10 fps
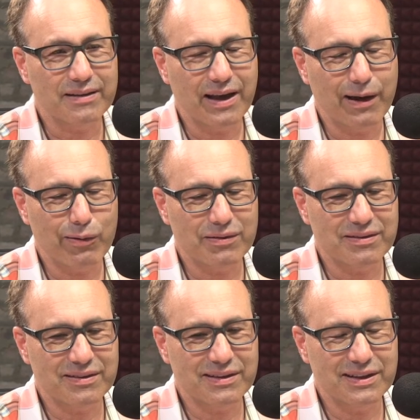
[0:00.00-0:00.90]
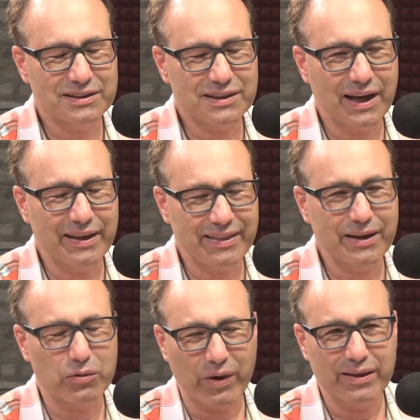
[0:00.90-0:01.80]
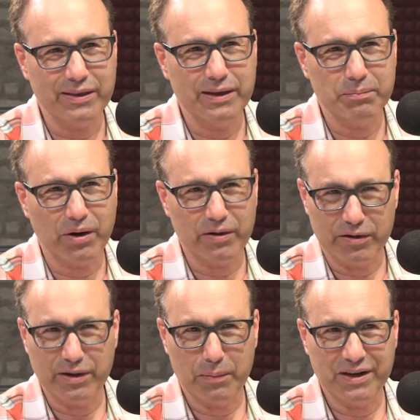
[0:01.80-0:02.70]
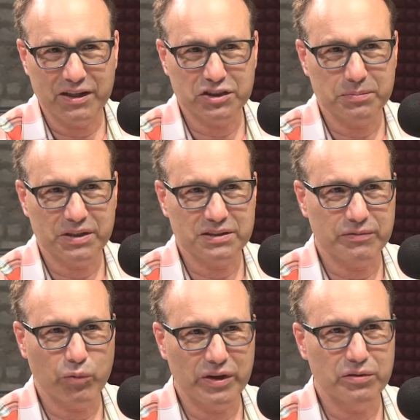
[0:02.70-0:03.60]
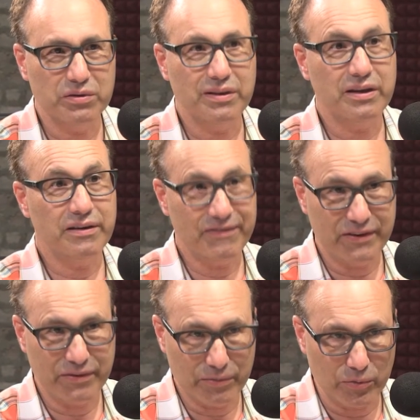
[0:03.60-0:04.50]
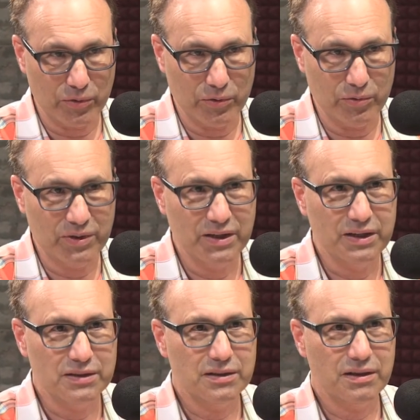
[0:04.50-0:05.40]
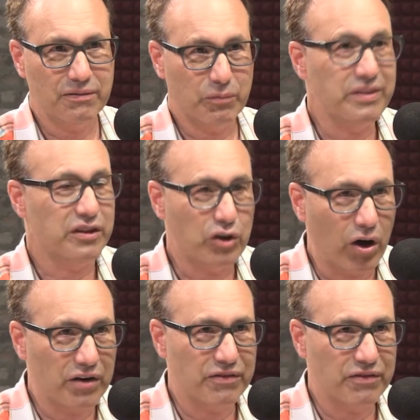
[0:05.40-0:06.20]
Now, it's, I think, greatly in part your nomination because of what you lived through with the dog